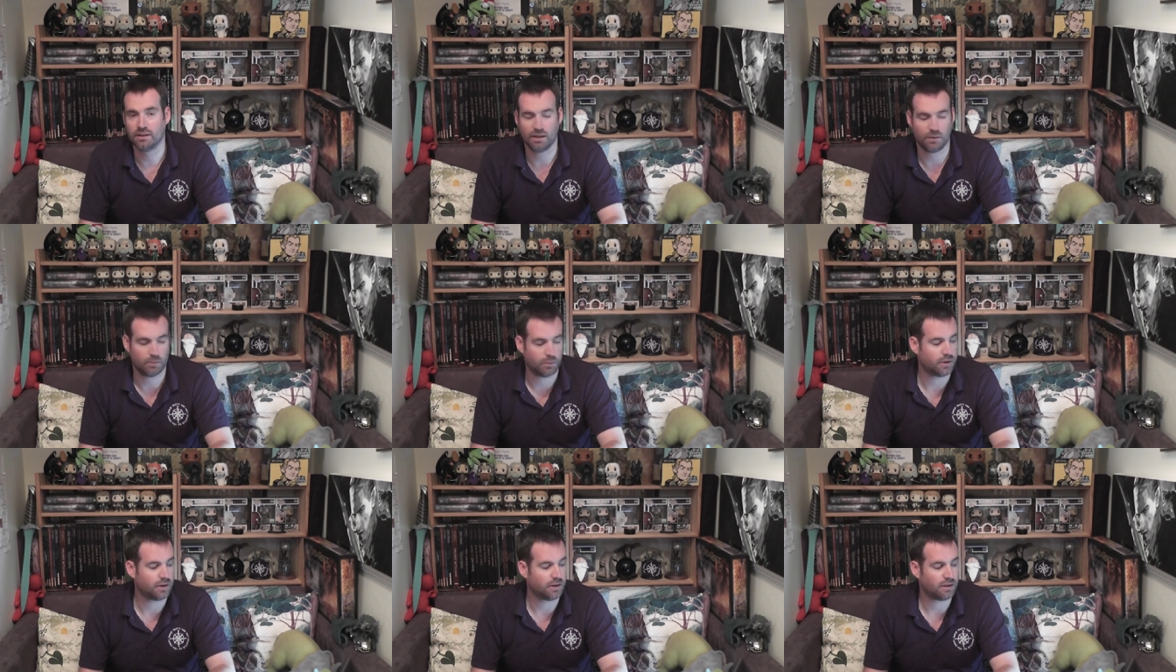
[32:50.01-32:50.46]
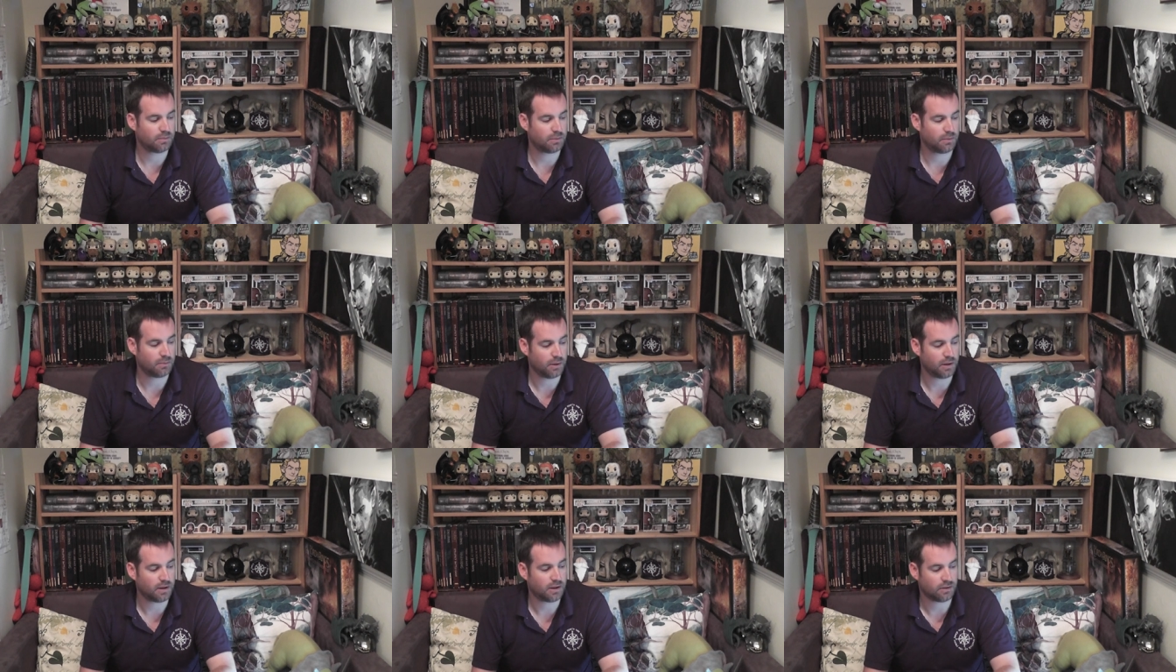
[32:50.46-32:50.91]
I wanted to
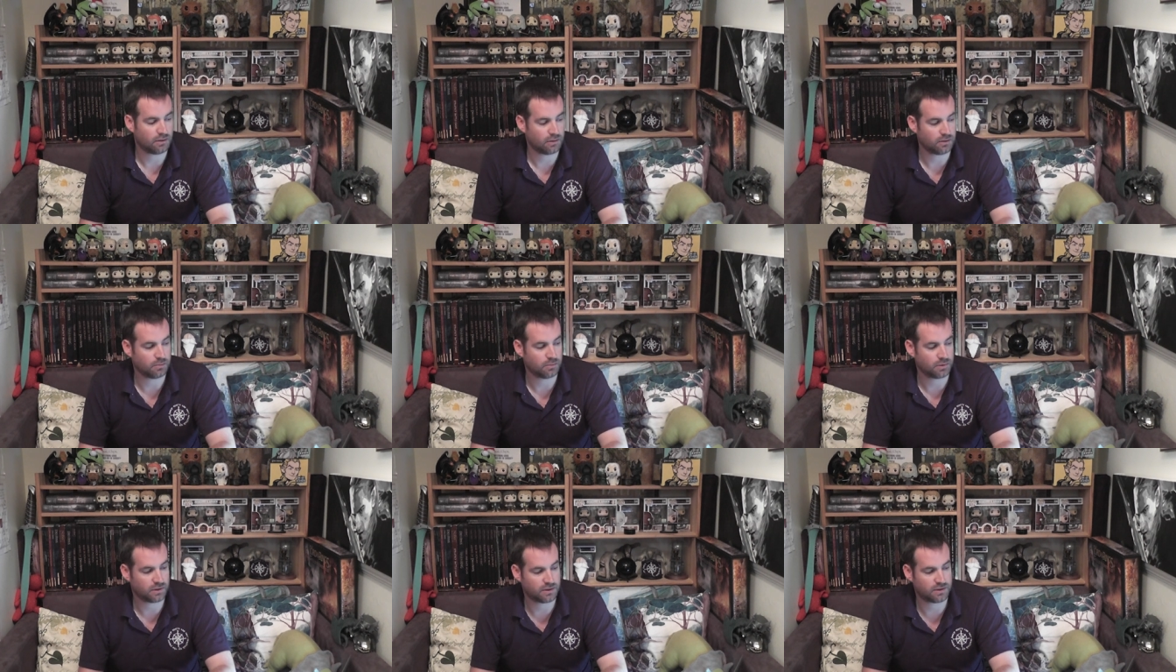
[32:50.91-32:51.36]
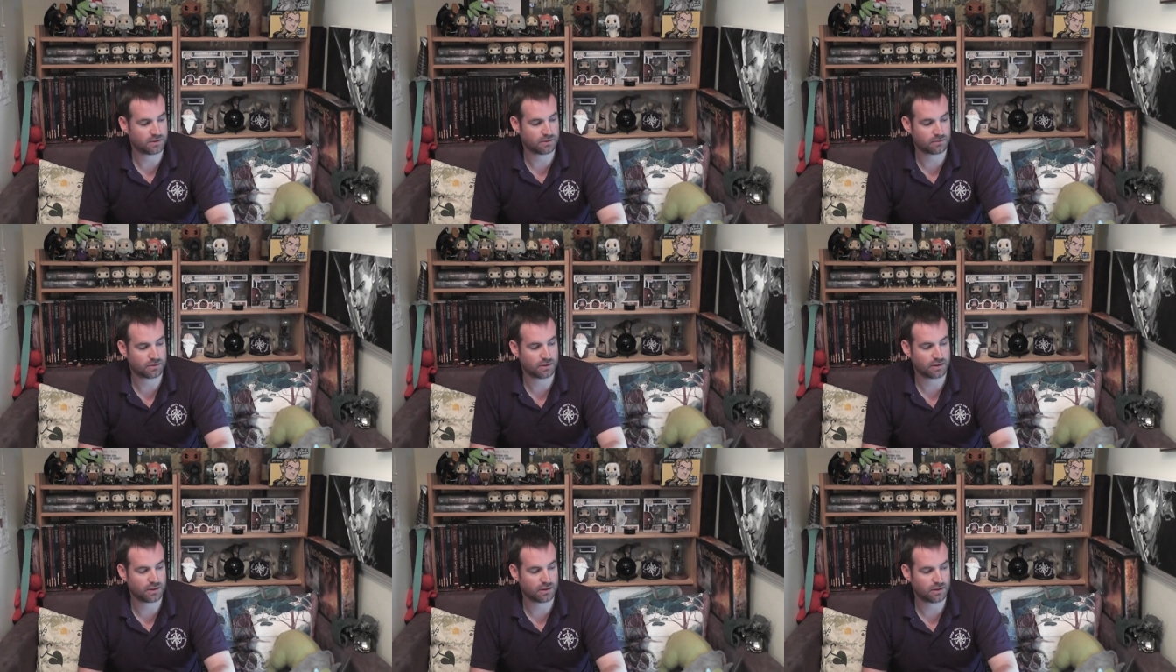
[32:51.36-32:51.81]
be working on, which is
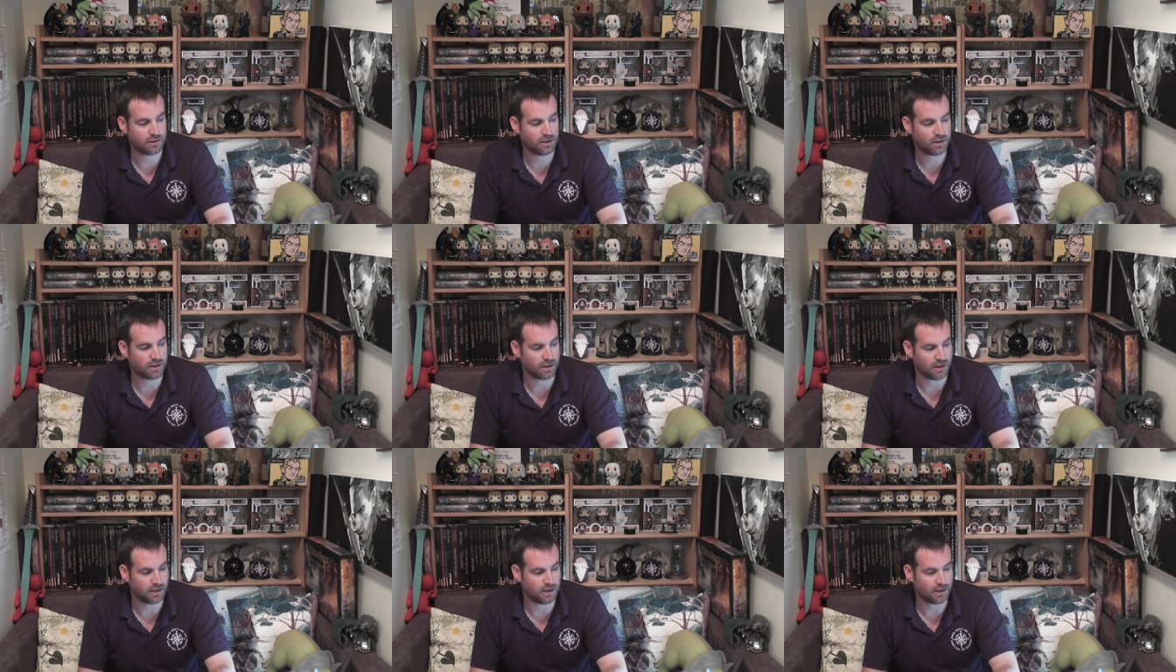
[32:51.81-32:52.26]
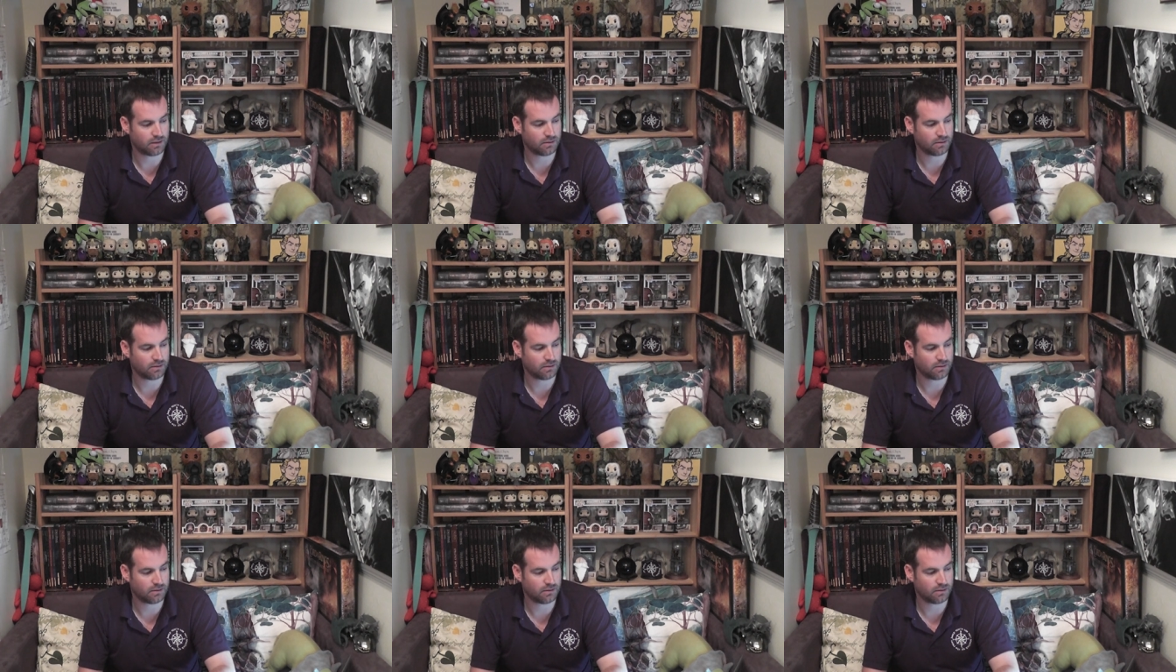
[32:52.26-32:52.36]
a really good thing.